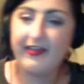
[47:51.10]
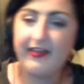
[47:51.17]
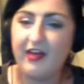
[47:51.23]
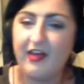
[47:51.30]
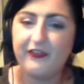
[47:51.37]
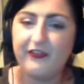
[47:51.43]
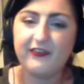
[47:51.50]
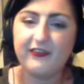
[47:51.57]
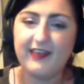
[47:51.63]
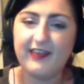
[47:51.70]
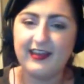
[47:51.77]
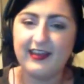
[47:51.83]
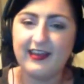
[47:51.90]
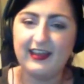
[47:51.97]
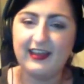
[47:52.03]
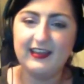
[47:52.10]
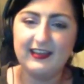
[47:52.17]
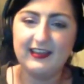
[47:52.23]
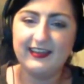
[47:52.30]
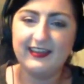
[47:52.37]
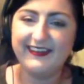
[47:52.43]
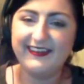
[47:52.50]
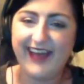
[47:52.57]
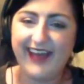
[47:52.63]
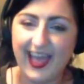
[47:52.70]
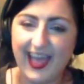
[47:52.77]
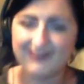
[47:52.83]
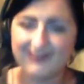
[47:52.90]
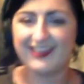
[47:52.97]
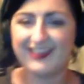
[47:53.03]
That's exciting.
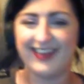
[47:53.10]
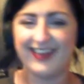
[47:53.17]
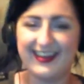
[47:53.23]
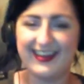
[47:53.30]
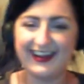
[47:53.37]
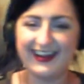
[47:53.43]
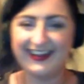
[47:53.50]
I've just talked